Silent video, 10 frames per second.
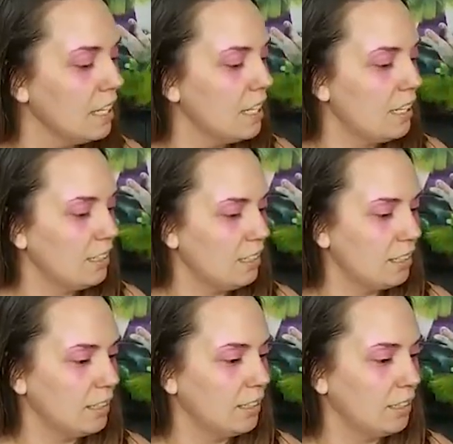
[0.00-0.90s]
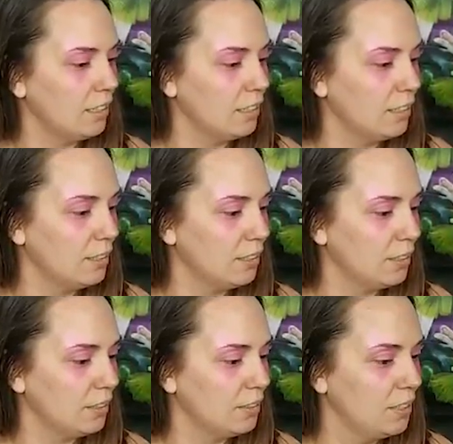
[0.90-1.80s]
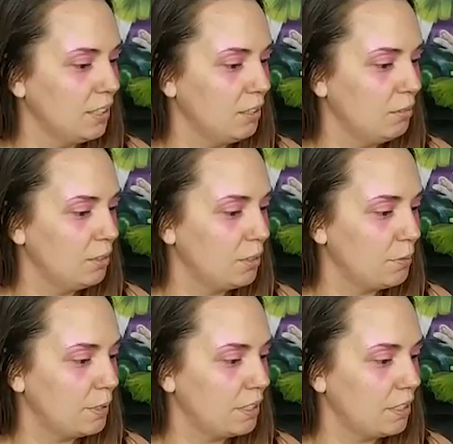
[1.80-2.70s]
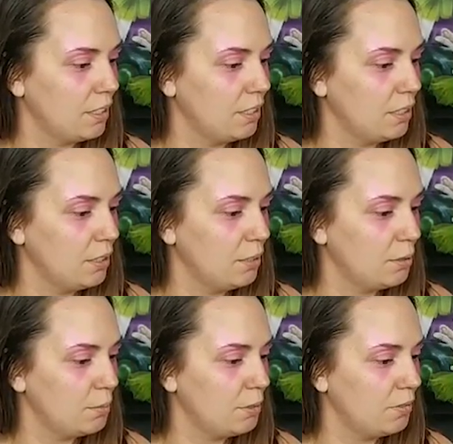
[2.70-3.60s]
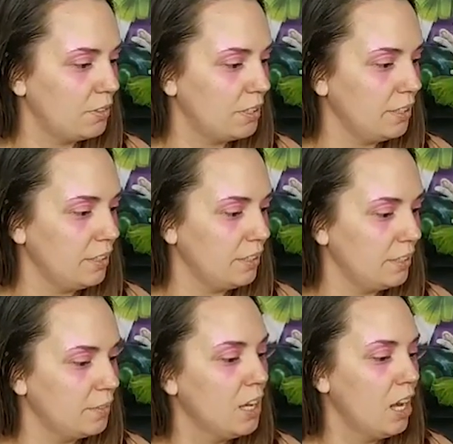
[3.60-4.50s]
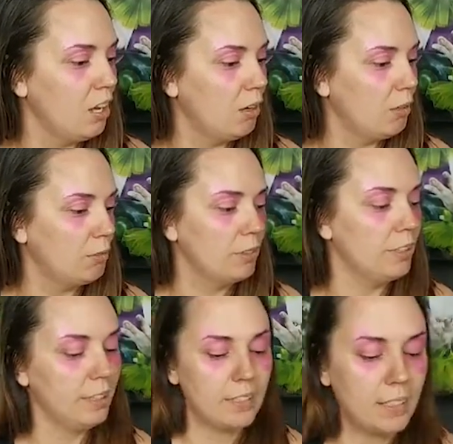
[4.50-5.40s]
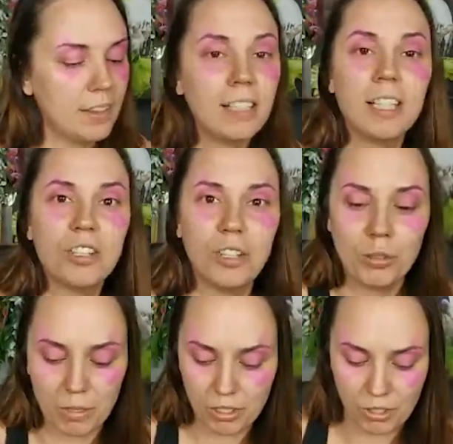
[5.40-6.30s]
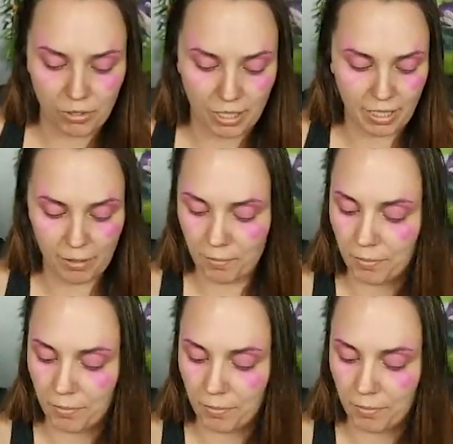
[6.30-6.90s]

Welcome anytime. It's beautiful here. All right, I think that's all our questions right now.